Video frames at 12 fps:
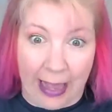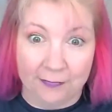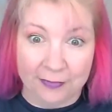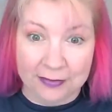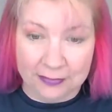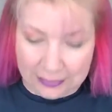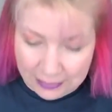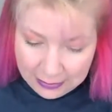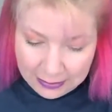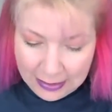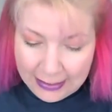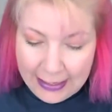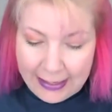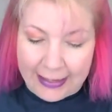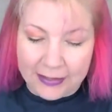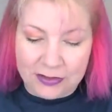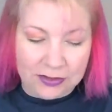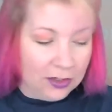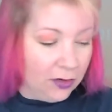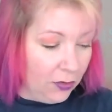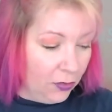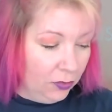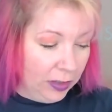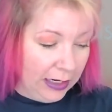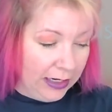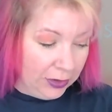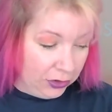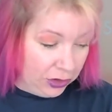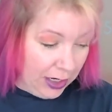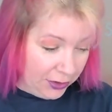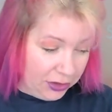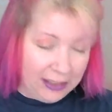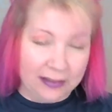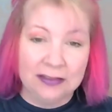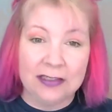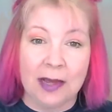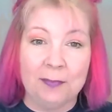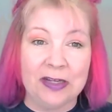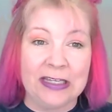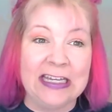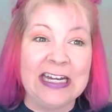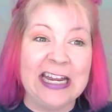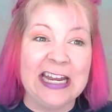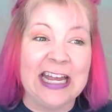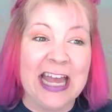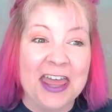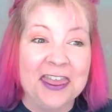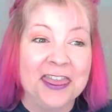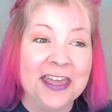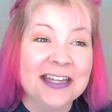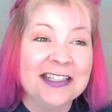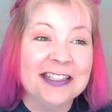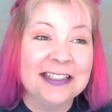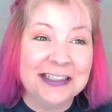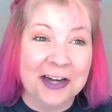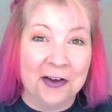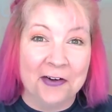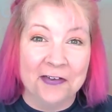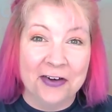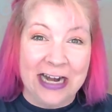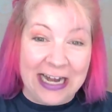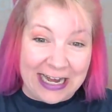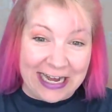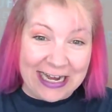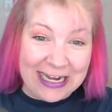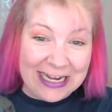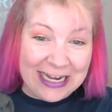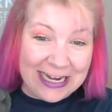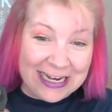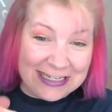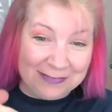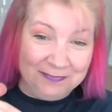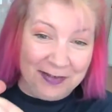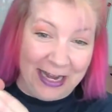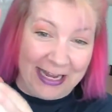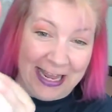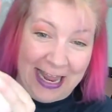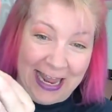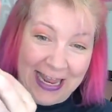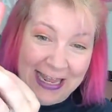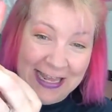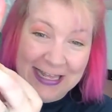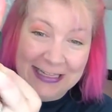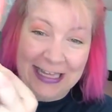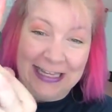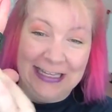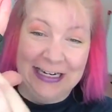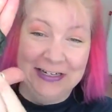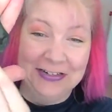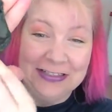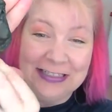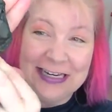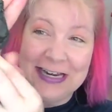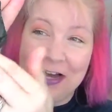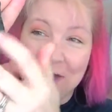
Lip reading: obviously. And so Josh ends up getting this stone in his bucket. Like, can you see